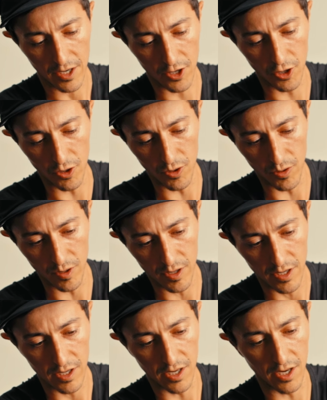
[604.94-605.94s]
go
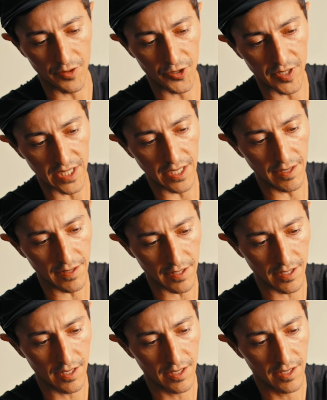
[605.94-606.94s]
underneath
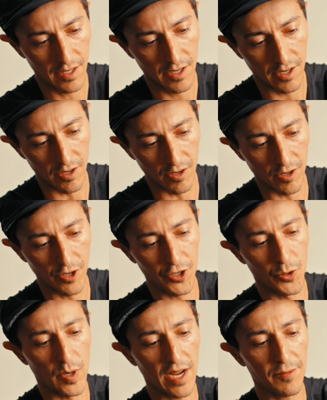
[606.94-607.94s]
or
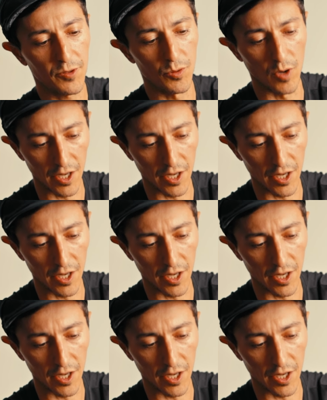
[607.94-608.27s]
you have to